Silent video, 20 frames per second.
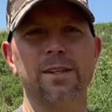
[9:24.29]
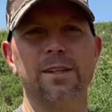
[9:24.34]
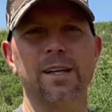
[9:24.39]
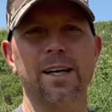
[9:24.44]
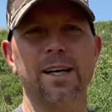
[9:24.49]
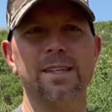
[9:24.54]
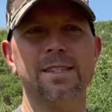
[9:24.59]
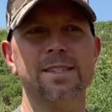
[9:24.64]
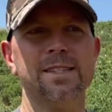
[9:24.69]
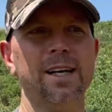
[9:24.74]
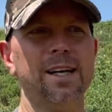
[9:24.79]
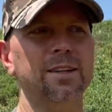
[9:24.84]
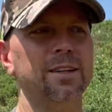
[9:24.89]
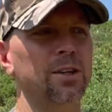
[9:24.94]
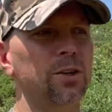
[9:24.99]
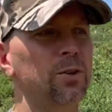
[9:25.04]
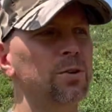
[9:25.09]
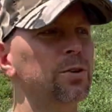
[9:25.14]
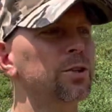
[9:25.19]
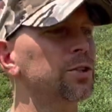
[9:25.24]
Like I said, the
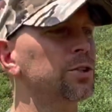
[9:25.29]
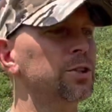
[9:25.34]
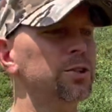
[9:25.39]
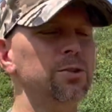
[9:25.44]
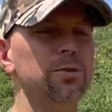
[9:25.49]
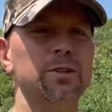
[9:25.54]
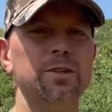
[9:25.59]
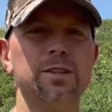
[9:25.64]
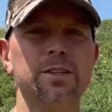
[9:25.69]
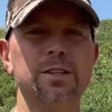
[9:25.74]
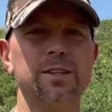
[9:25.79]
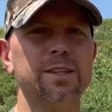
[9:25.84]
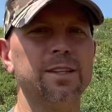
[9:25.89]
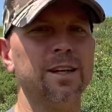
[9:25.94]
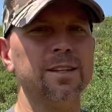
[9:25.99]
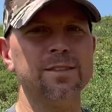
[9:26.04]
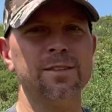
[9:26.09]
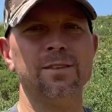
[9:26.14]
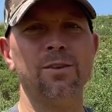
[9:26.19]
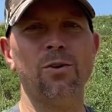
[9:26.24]
hooter shooter doesn't